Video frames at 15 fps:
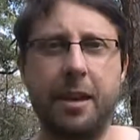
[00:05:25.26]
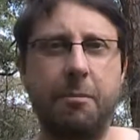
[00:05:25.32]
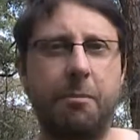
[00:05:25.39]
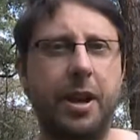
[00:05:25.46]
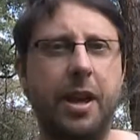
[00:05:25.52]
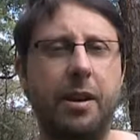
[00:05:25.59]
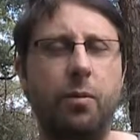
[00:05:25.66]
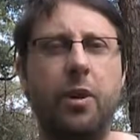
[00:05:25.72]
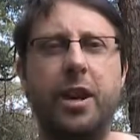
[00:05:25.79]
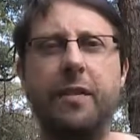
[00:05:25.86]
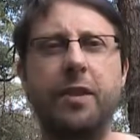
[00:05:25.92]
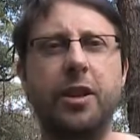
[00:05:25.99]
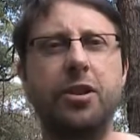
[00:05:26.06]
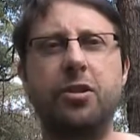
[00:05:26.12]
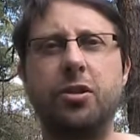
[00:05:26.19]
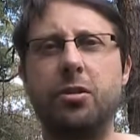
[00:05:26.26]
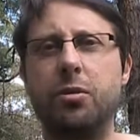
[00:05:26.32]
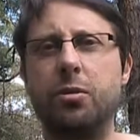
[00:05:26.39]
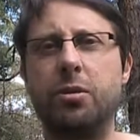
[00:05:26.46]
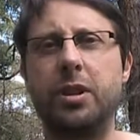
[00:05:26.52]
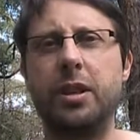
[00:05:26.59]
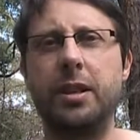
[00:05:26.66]
but whatever you
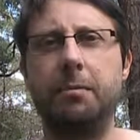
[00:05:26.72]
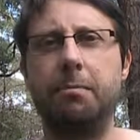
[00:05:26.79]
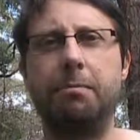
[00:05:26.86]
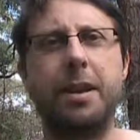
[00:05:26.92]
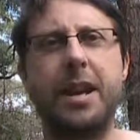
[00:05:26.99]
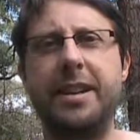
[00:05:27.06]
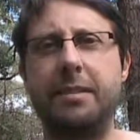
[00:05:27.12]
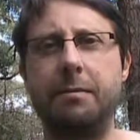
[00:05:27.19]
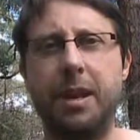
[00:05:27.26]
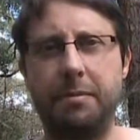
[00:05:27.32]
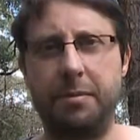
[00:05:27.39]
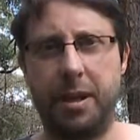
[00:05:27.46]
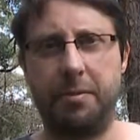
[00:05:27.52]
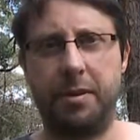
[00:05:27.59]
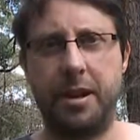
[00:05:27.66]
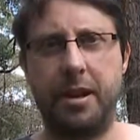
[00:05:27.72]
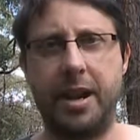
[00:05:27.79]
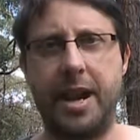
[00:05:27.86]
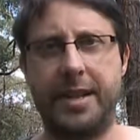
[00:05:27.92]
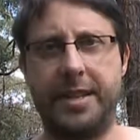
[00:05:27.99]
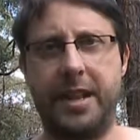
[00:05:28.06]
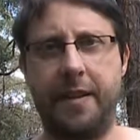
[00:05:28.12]
do, you're bound to meet people that are
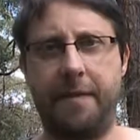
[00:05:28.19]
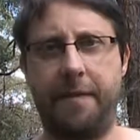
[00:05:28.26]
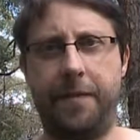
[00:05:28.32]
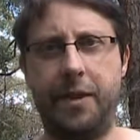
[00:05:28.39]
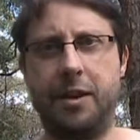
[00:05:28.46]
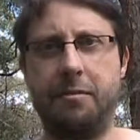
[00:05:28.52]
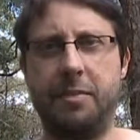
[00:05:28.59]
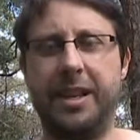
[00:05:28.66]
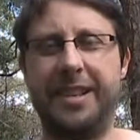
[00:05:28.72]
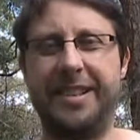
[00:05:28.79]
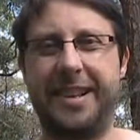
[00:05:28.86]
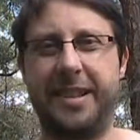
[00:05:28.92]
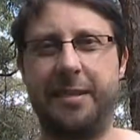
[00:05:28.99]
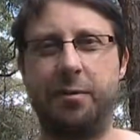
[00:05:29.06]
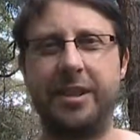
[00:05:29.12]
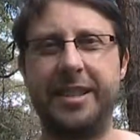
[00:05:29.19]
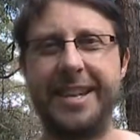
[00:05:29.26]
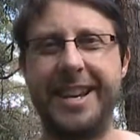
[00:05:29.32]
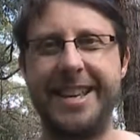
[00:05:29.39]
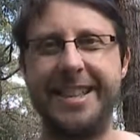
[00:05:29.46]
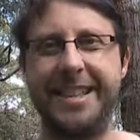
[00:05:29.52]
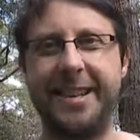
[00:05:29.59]
out to have fun, because that's what
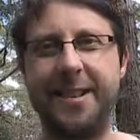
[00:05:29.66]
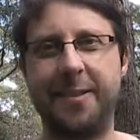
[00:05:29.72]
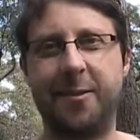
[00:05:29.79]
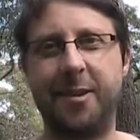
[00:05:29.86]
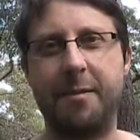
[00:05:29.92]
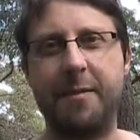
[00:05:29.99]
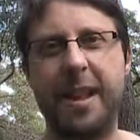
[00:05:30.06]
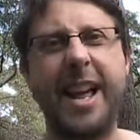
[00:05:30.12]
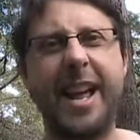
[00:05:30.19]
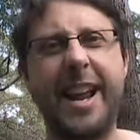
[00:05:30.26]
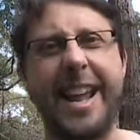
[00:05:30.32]
dancing is all about.